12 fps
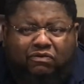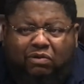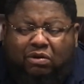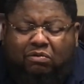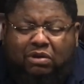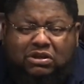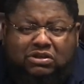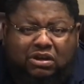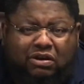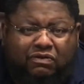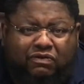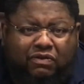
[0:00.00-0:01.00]
when we should
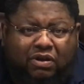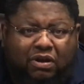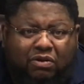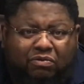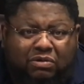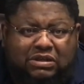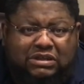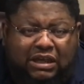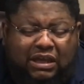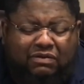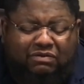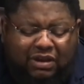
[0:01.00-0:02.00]
have
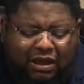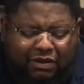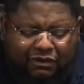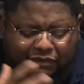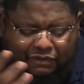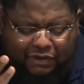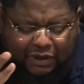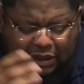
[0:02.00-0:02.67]
received death.